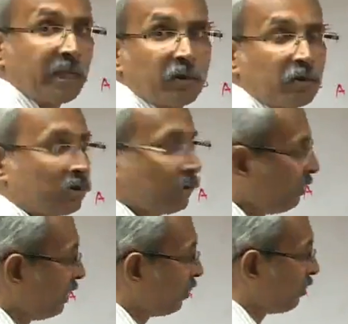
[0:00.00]
BE equal to
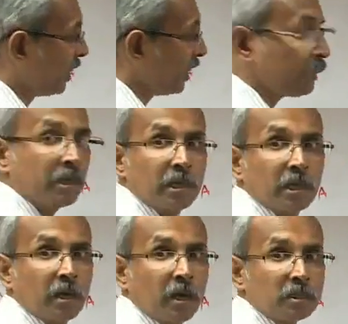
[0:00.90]
BO by
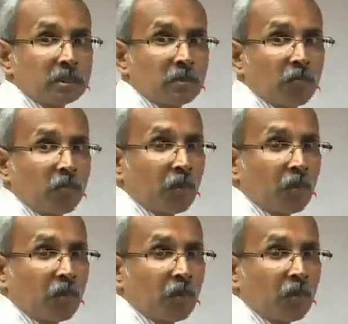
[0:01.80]
cos